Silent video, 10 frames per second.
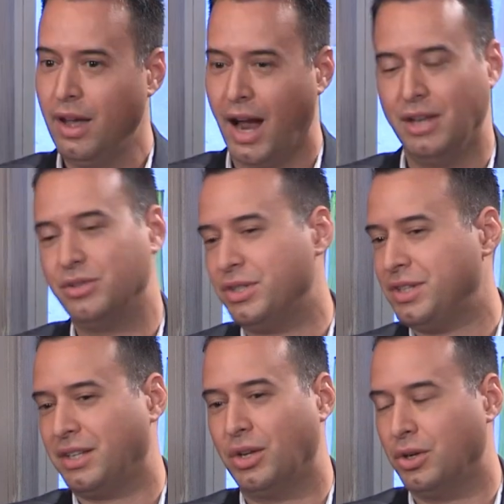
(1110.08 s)
And he was
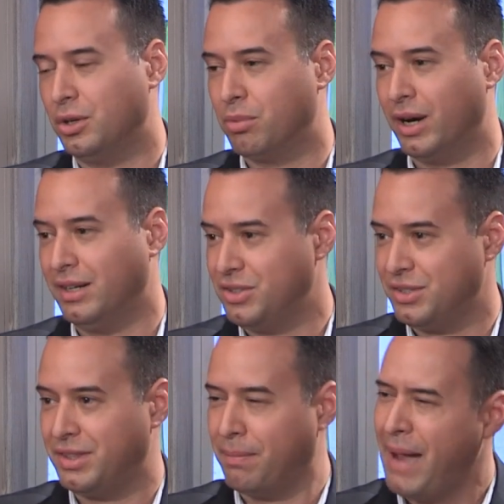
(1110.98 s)
just like, no, Bryan, it's
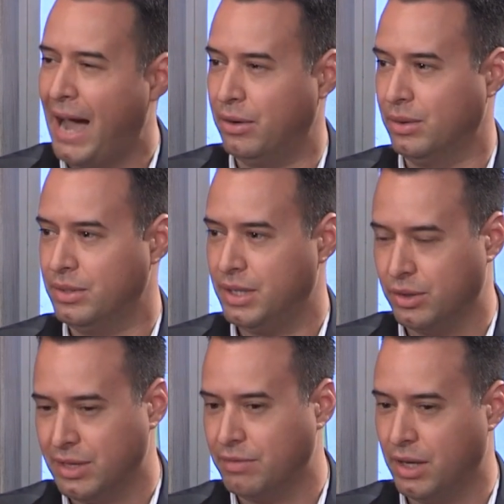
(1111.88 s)
just the patterns. He
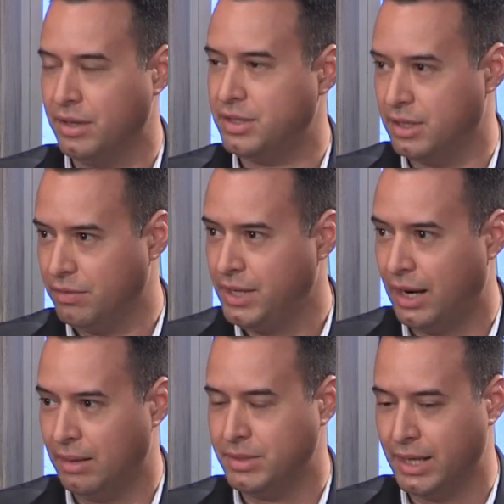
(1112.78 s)
goes, I've done this enough
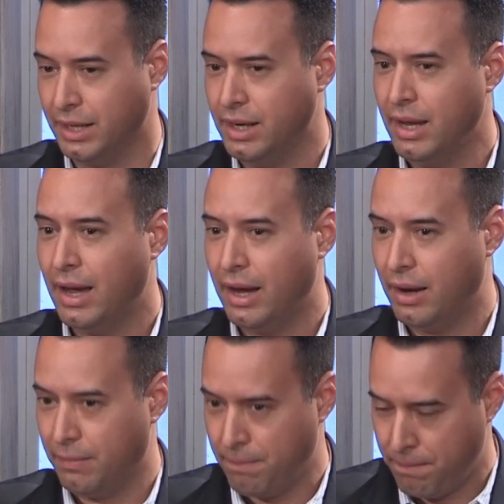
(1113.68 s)
times that
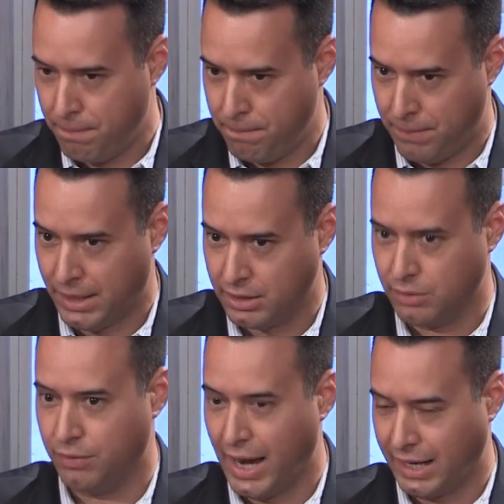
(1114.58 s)

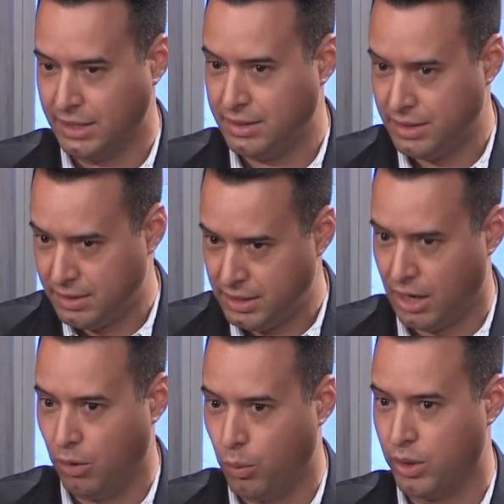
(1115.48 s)
I can
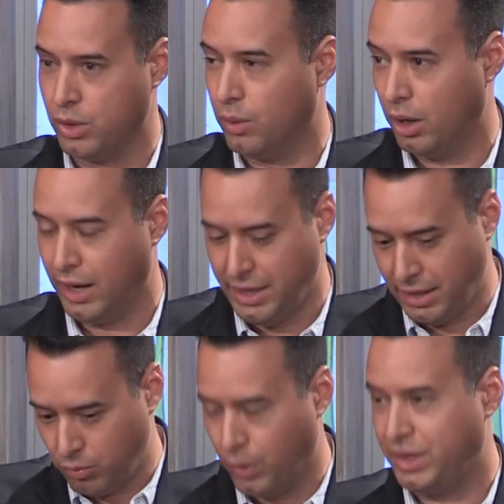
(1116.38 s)
tell where you are, and
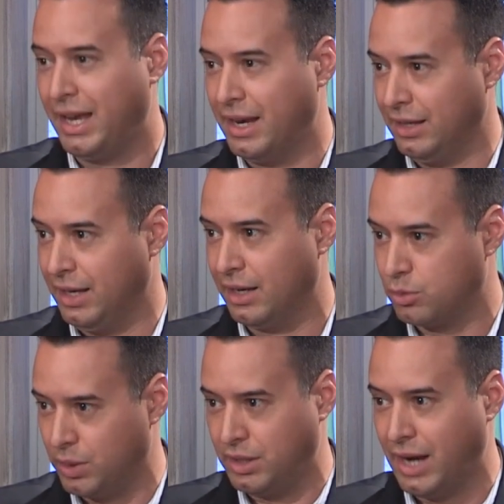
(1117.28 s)
then what the
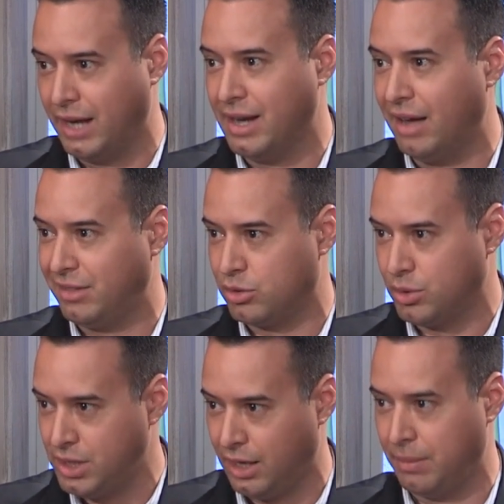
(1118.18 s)
analytics, what the diagnostics are
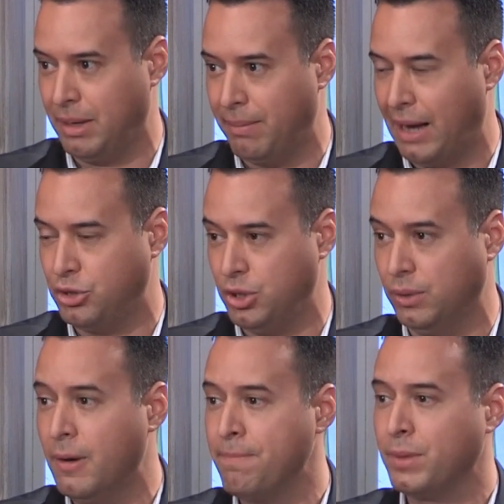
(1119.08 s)
telling me about
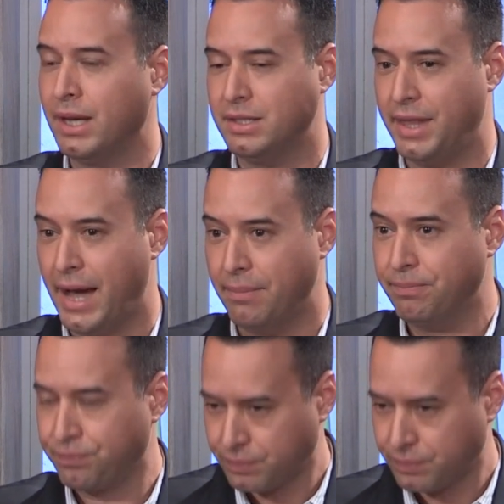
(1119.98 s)
you is that